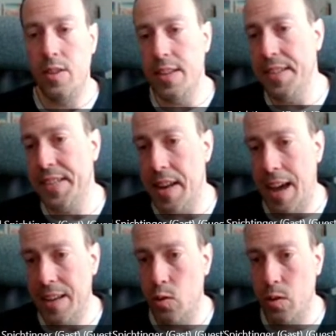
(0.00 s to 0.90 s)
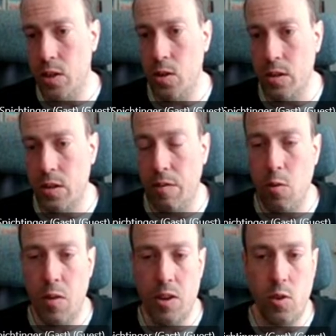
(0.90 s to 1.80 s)
This is a nice resource if
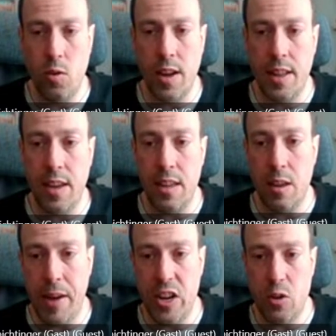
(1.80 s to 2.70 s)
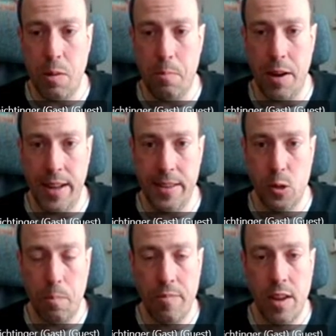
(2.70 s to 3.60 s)
you want to look at data management
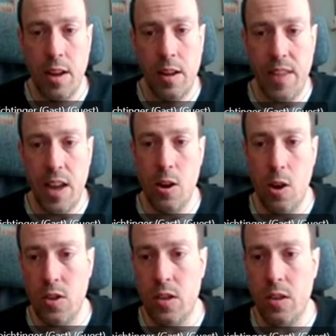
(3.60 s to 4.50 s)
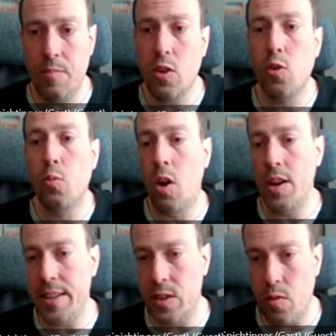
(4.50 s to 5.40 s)
plans. They are not
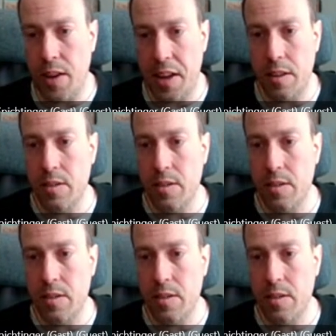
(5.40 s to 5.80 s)
quality screened,